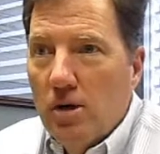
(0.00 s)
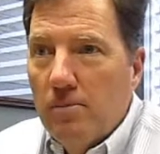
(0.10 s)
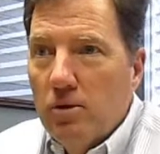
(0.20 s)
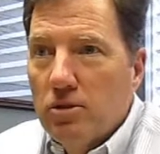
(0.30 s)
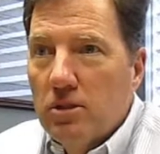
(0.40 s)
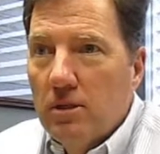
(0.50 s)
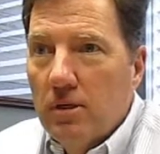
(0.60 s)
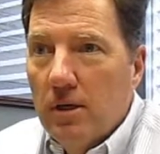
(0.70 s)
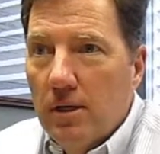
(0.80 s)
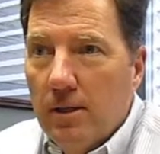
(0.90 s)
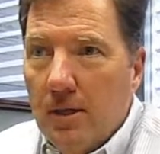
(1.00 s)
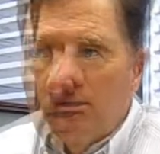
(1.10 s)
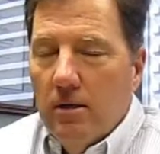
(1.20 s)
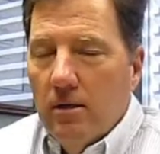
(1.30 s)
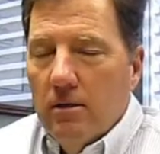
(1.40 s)
almost.
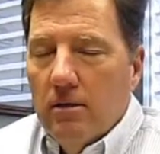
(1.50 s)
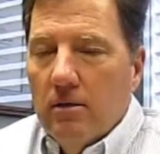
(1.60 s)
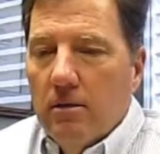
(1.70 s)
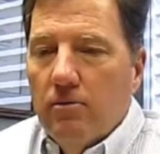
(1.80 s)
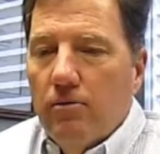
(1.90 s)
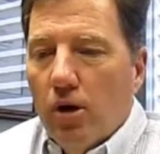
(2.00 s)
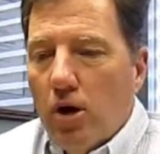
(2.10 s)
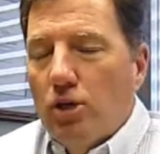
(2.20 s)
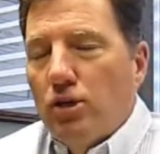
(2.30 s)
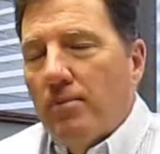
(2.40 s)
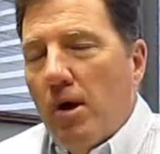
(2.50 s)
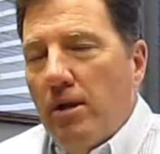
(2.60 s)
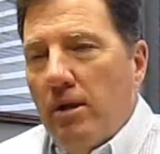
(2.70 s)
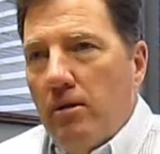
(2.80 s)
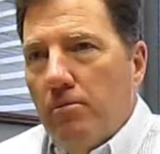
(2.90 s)
For a contract bond,
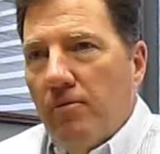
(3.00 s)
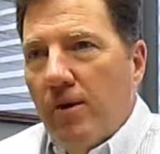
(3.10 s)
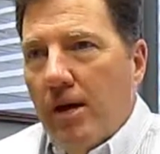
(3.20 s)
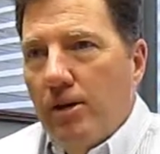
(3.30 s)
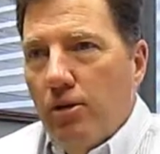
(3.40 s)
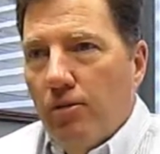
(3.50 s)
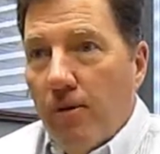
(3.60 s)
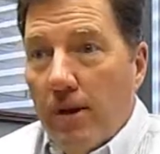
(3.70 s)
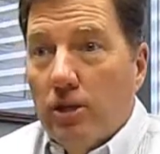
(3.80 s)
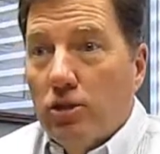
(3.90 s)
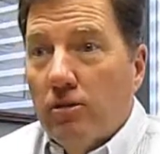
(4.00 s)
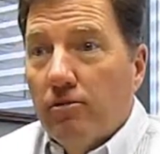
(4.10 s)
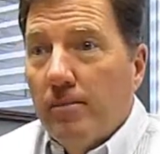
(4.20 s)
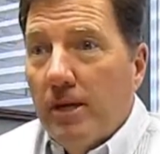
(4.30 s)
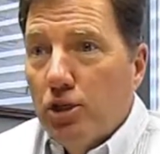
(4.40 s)
you need to provide your financial
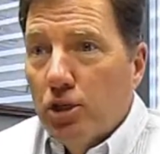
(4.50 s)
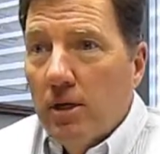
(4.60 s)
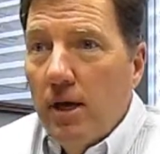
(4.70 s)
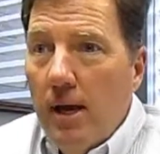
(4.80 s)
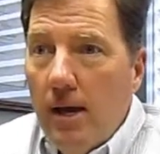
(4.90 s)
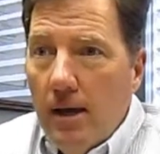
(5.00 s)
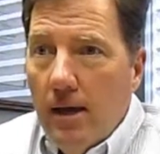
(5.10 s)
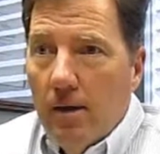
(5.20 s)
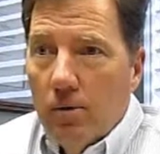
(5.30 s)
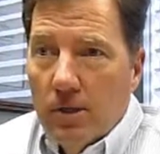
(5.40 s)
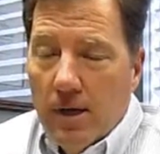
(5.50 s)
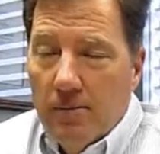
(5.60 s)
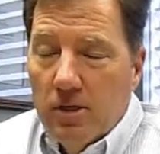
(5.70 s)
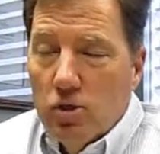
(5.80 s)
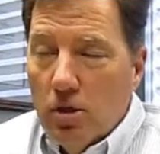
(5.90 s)
information, and what the
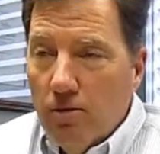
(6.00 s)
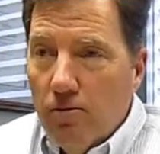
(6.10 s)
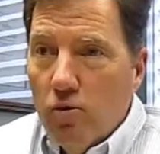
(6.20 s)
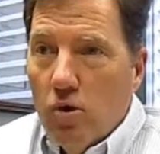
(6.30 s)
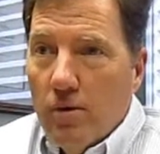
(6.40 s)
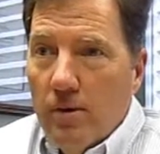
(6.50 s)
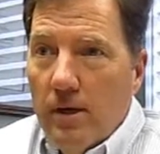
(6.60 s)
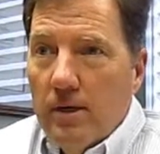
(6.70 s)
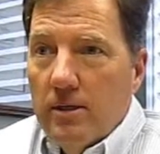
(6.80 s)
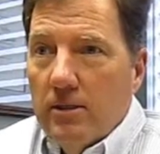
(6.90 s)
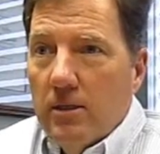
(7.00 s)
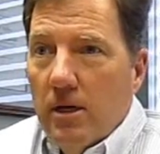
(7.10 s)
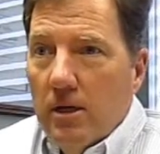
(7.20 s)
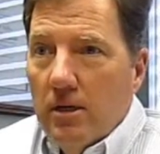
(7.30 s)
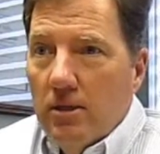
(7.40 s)
company is looking for is
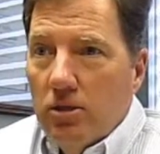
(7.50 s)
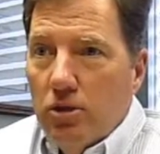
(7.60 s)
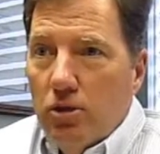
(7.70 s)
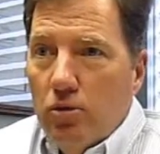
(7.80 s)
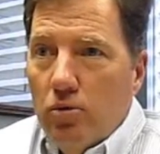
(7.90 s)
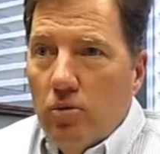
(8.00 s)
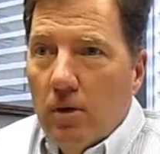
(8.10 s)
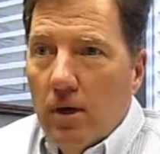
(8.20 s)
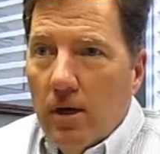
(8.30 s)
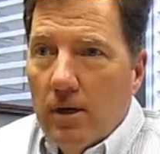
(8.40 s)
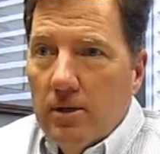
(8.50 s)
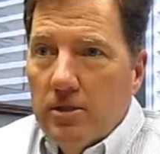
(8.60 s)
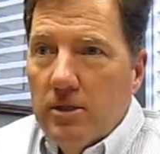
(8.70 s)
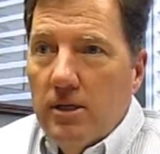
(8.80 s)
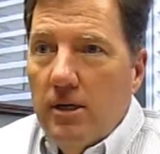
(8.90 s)
to
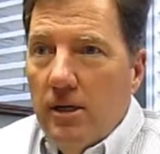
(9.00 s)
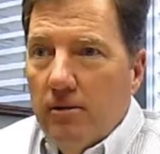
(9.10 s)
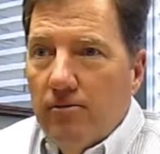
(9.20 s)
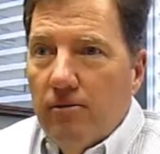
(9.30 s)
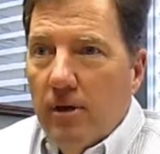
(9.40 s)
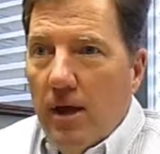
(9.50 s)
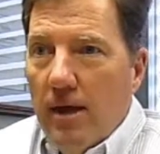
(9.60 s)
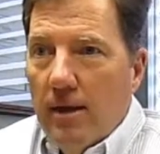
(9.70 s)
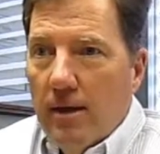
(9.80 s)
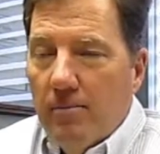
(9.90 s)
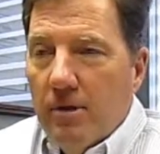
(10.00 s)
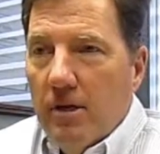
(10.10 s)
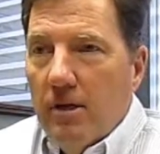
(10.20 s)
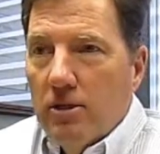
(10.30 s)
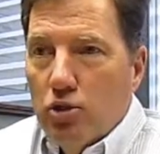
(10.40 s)
see if a
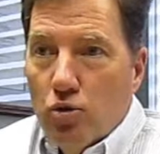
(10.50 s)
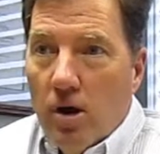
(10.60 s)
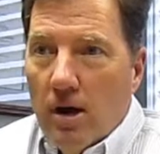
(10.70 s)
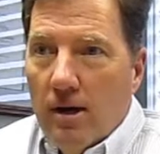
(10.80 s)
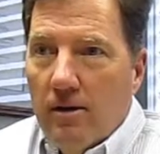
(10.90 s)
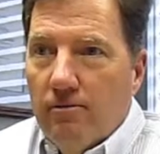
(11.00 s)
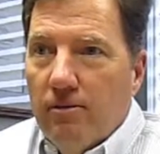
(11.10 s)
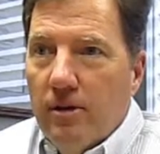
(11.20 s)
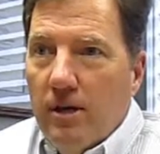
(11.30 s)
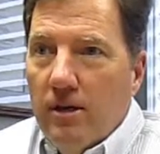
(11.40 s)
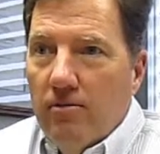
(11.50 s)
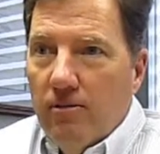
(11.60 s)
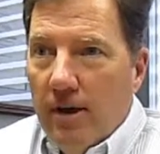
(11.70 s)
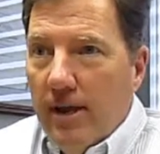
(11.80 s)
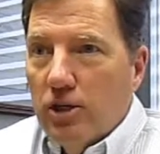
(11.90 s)
company is strong enough
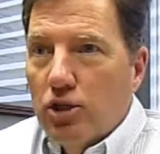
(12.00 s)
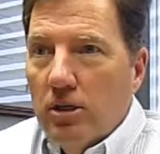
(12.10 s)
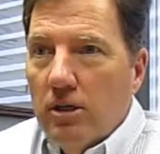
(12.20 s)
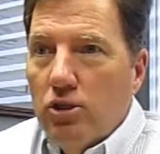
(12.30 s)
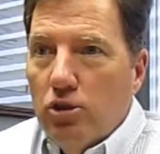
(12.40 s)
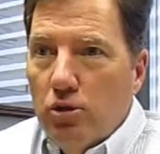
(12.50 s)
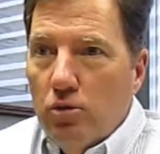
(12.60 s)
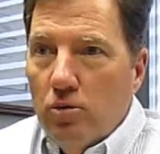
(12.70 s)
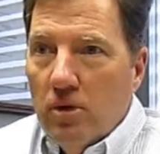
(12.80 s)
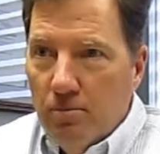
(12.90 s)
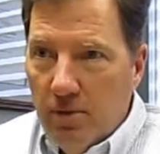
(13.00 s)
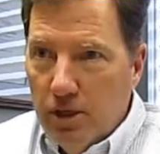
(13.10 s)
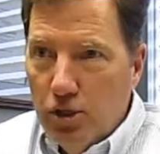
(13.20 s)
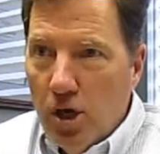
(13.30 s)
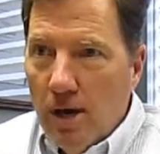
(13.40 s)
financially to complete
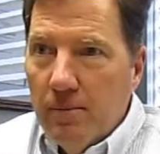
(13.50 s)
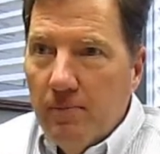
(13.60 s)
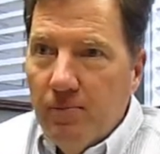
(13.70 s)
a job.